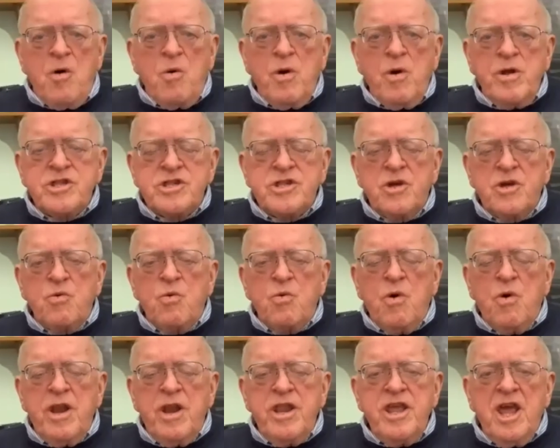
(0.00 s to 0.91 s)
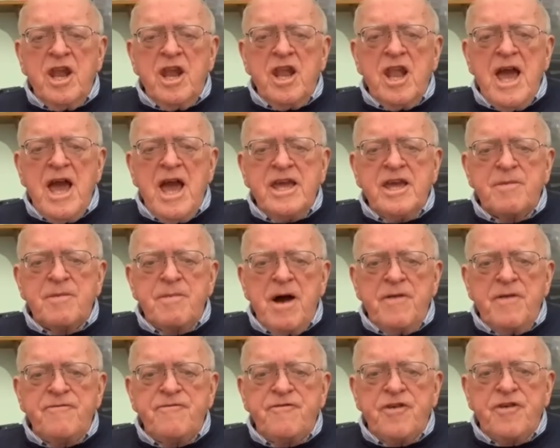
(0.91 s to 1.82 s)
What do you like
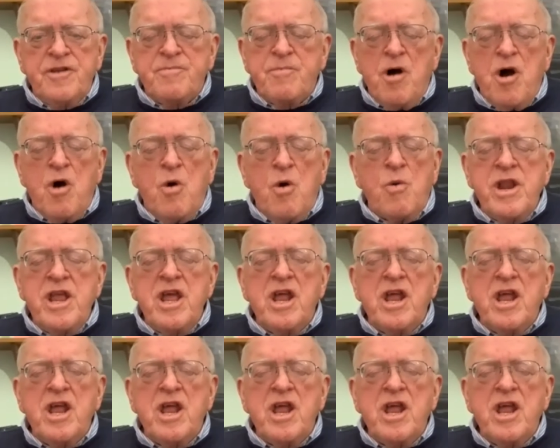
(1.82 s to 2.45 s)
about football? What do you